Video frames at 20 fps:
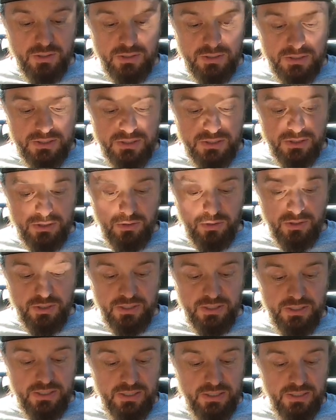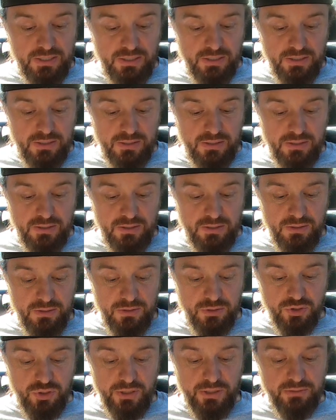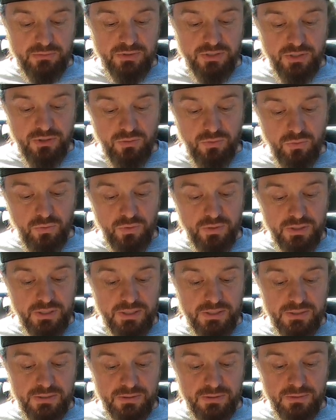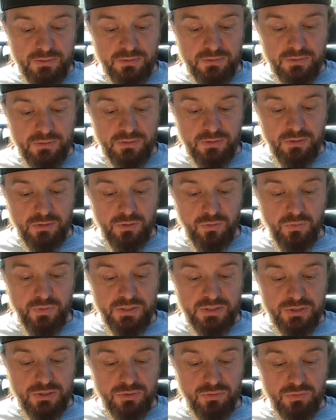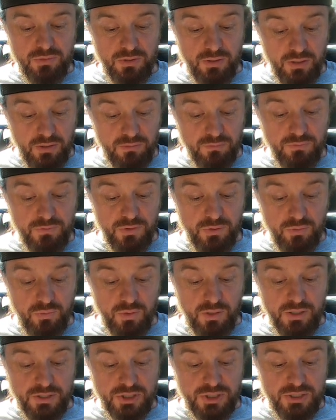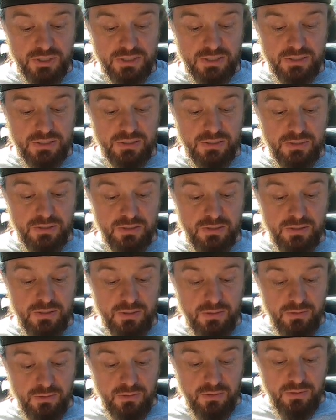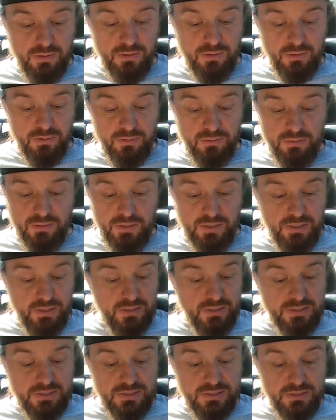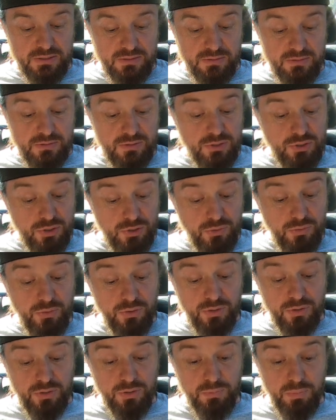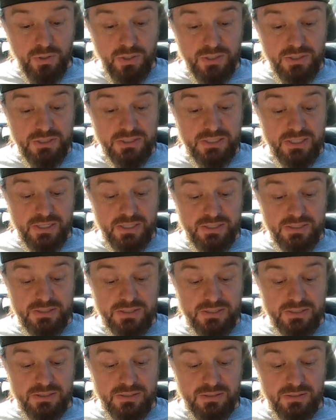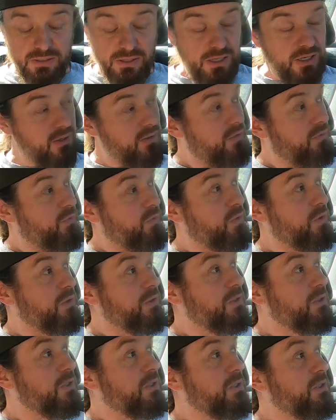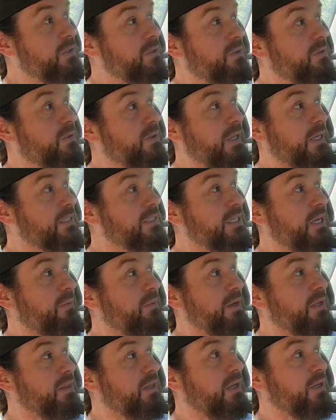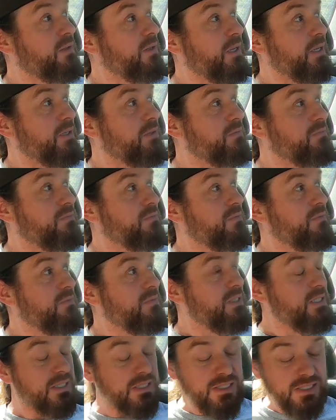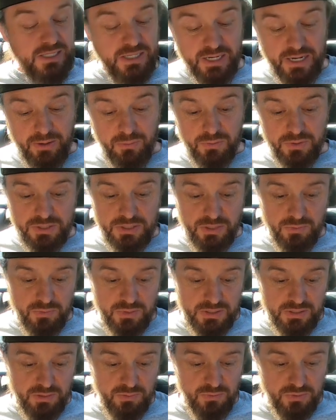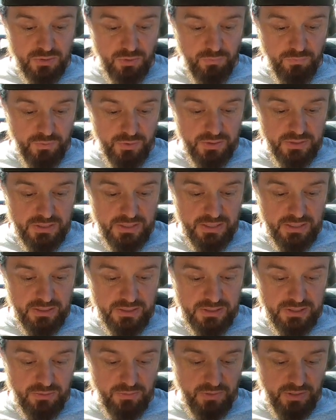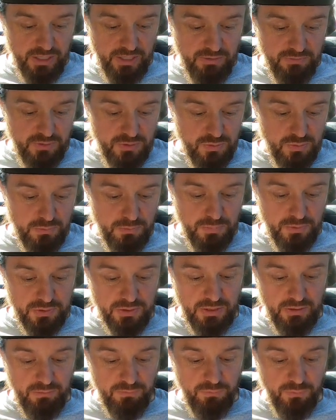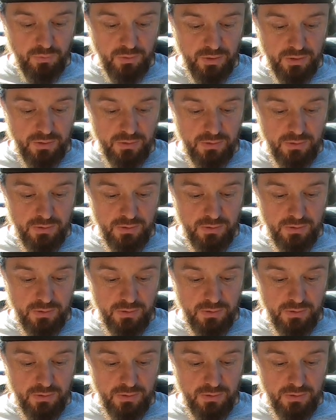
starting in Troutdale, Oregon, going to Longview, Washington. That is 2 third-party sites. I don't even want to look. Last time I thought like 16 hours, and it was over a day. Let's see what they have this one booked out for.